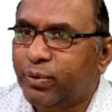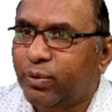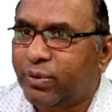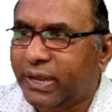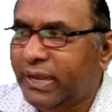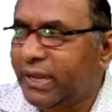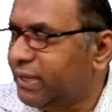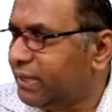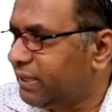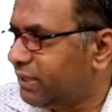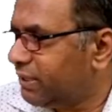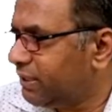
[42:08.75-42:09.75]
Okay,
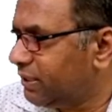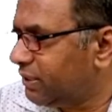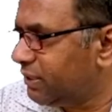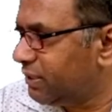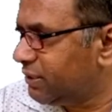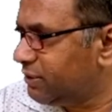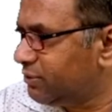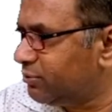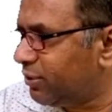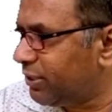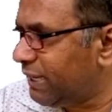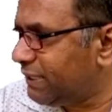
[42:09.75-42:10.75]
you
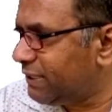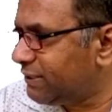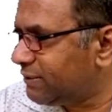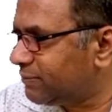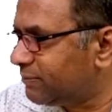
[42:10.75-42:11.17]
got it?